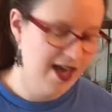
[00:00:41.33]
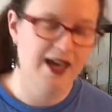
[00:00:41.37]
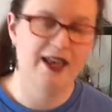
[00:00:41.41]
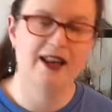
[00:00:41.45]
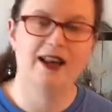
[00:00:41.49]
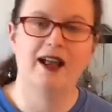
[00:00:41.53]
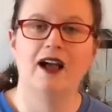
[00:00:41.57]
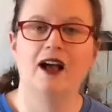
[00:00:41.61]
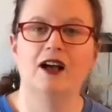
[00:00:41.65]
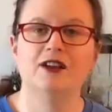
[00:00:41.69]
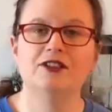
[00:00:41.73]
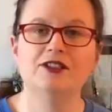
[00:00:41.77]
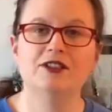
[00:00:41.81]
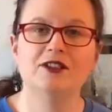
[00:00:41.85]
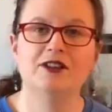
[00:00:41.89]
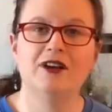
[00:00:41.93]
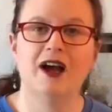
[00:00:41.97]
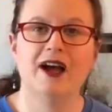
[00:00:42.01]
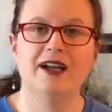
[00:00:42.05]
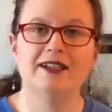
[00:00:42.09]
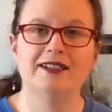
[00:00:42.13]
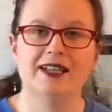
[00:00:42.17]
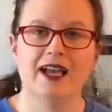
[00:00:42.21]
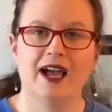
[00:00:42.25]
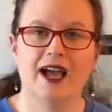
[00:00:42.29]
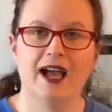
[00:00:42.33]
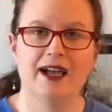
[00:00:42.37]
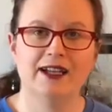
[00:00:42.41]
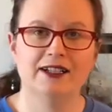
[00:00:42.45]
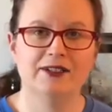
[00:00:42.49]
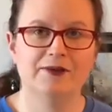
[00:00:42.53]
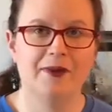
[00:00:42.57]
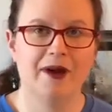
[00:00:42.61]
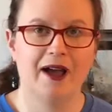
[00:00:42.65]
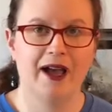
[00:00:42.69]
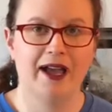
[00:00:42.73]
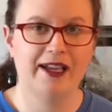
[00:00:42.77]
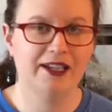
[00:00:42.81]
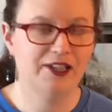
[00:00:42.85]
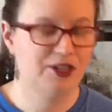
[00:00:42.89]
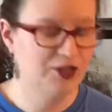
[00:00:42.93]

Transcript: and I also got tagged by